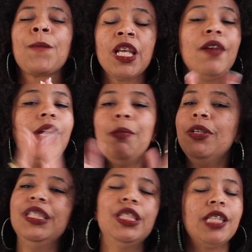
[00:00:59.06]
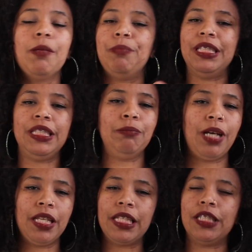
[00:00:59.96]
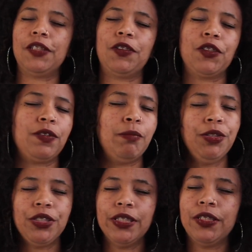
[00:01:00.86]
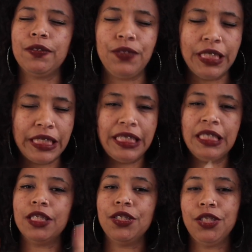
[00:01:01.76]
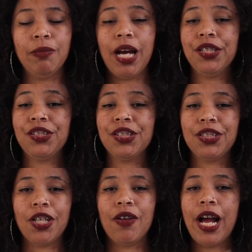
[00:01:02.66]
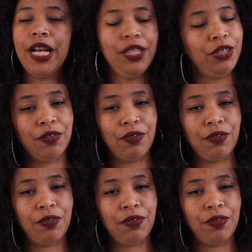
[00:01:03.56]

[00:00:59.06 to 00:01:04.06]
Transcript: February is just a busy month, and it's filled with emotions, feelings, and too much. So I didn't do a